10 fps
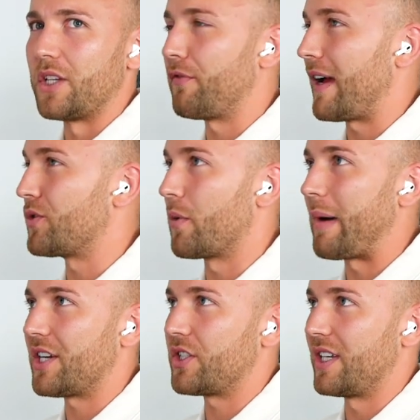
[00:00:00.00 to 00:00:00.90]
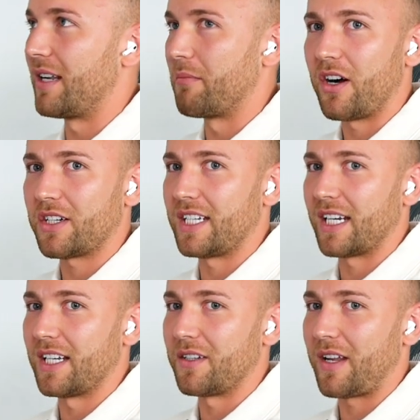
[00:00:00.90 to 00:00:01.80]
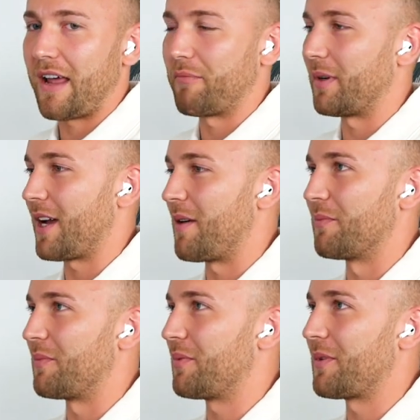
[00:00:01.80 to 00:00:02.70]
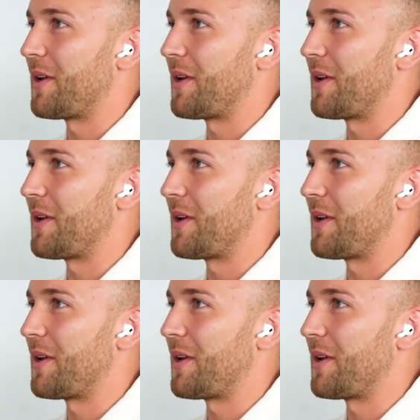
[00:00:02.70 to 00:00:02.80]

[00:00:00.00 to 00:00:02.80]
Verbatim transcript: And you found your passion in marketing and have become,